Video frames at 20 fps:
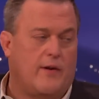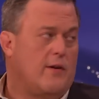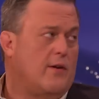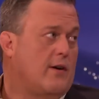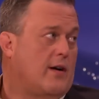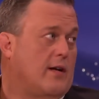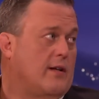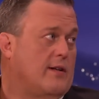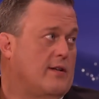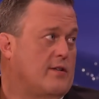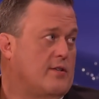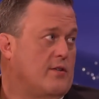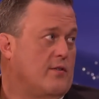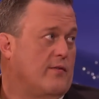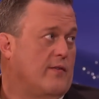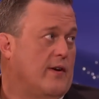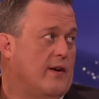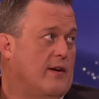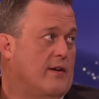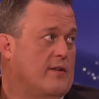look at the
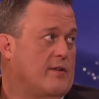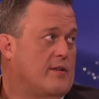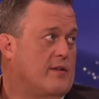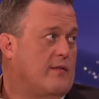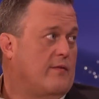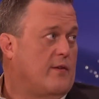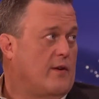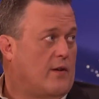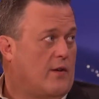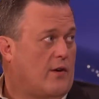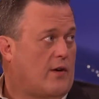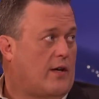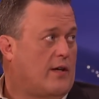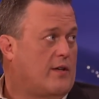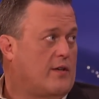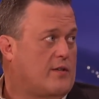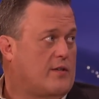souvenirs if you look at the